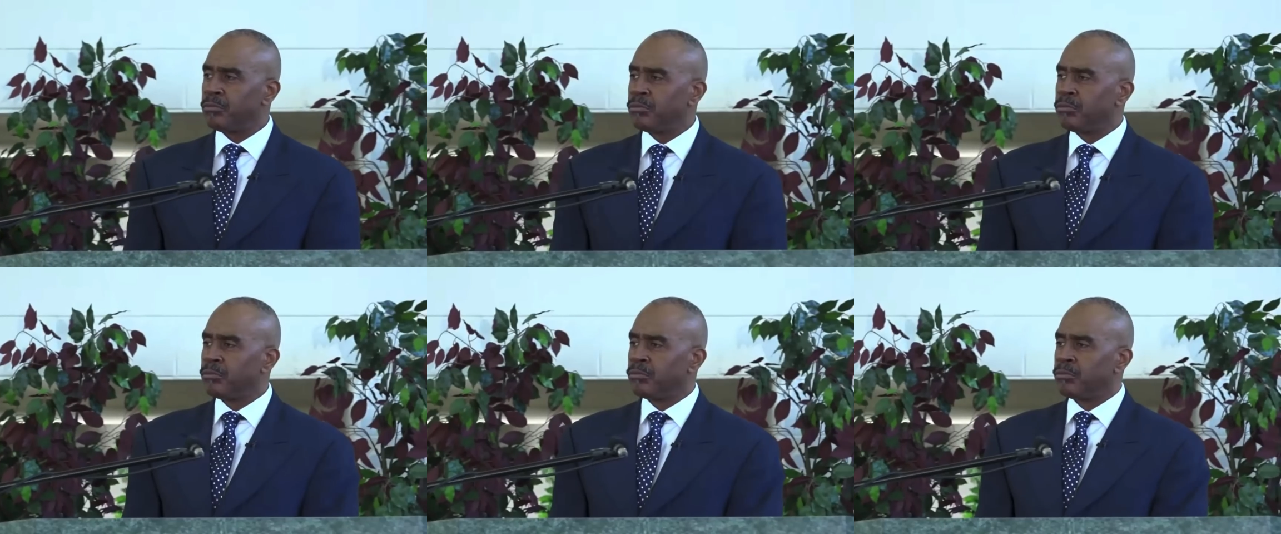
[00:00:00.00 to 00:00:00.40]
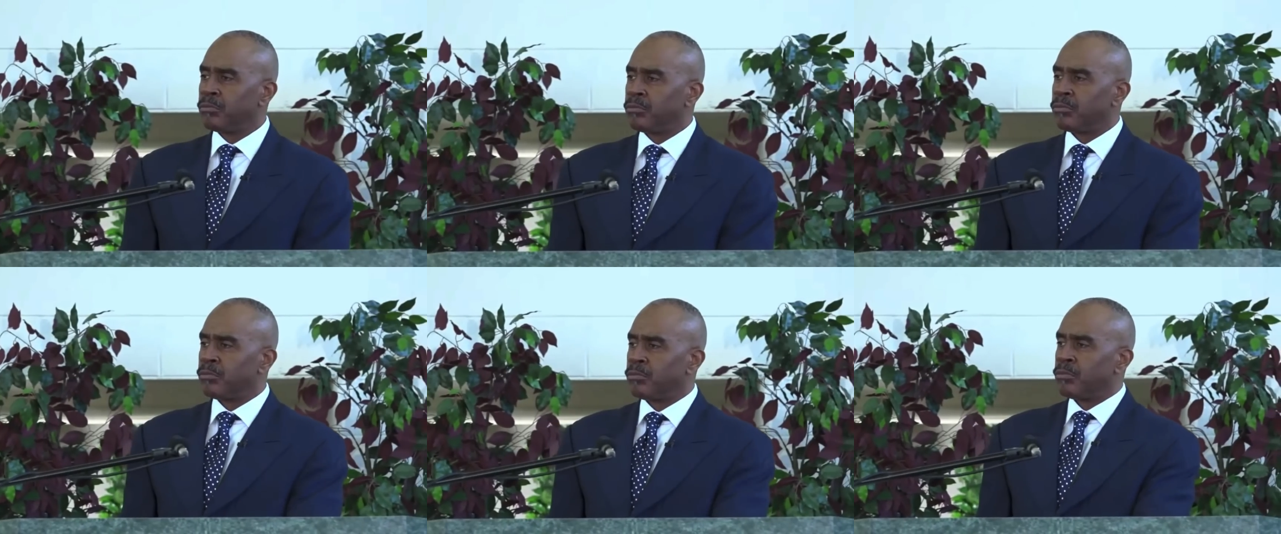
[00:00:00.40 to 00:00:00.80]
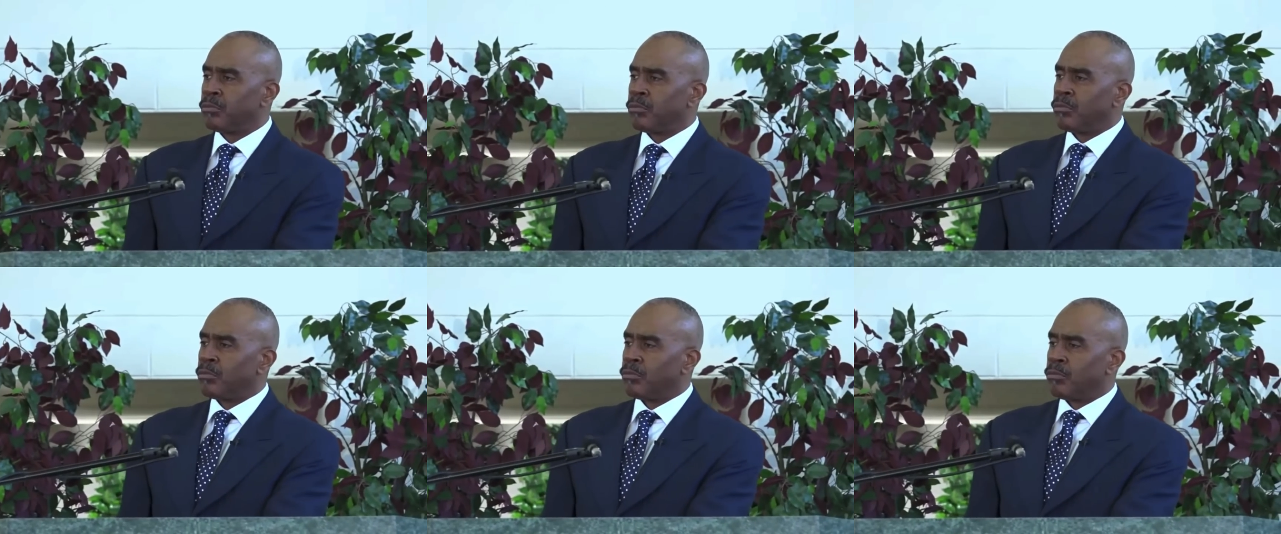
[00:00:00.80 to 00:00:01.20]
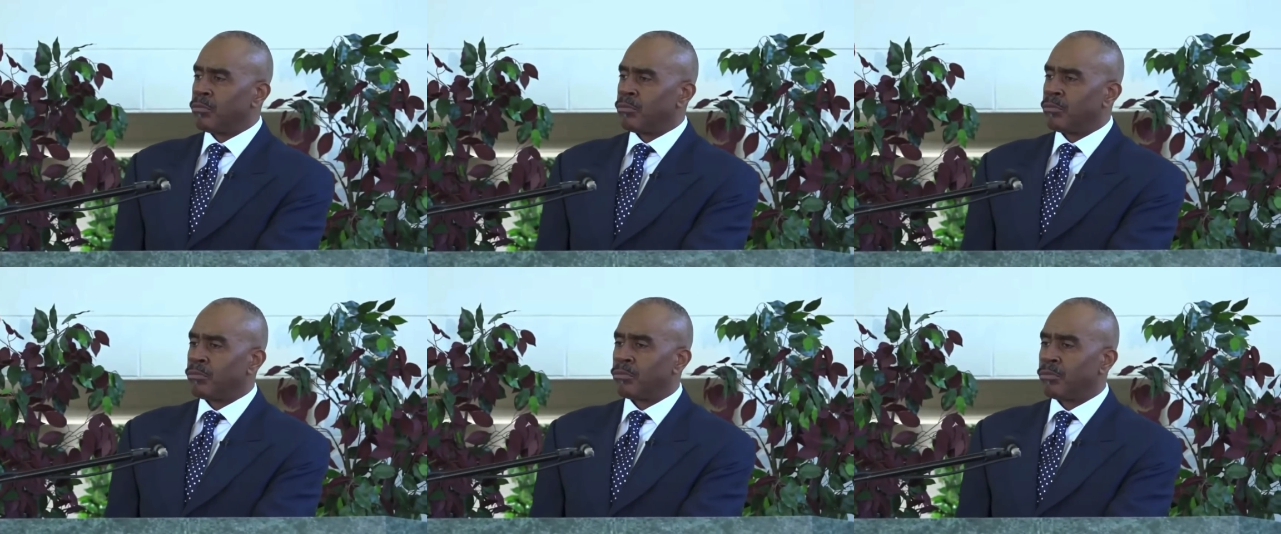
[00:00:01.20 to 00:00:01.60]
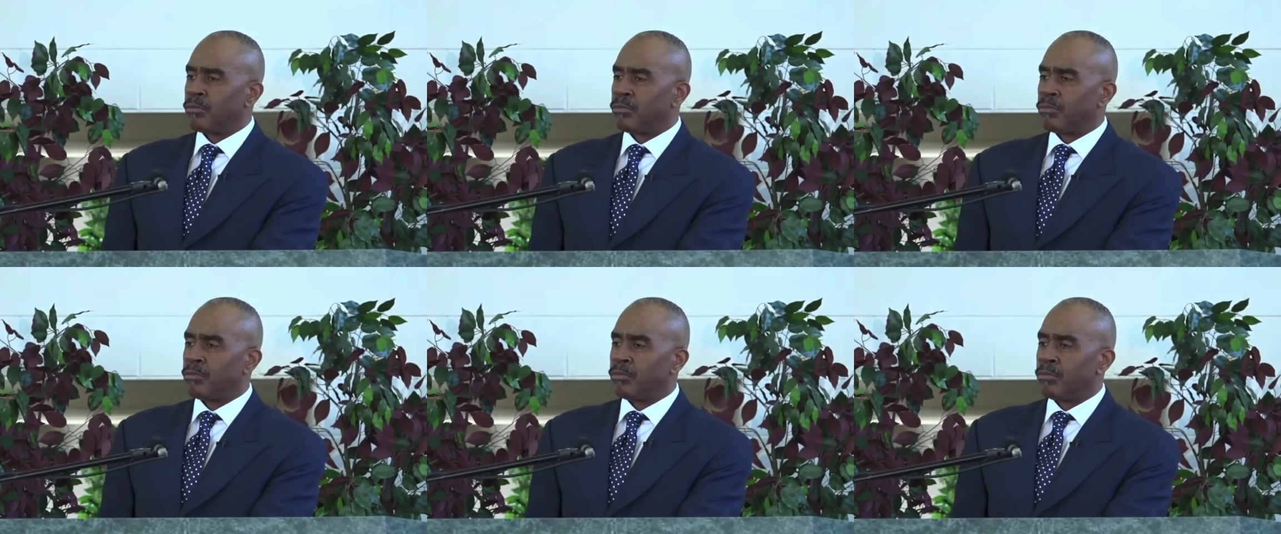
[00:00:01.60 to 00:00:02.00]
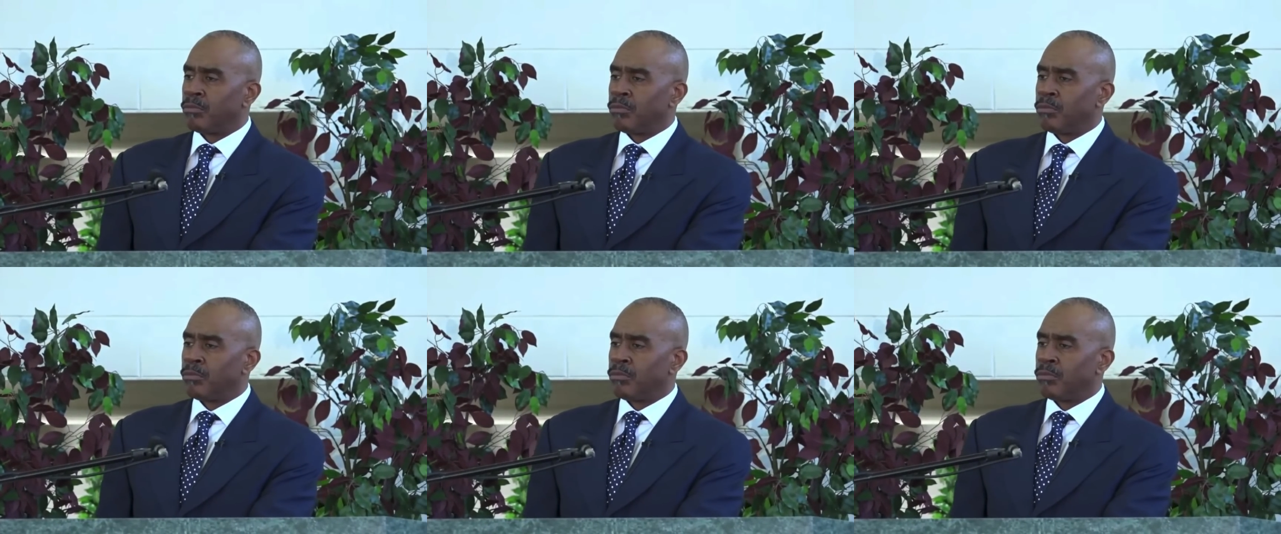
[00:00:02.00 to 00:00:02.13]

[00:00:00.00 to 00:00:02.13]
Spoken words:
(no one is talking)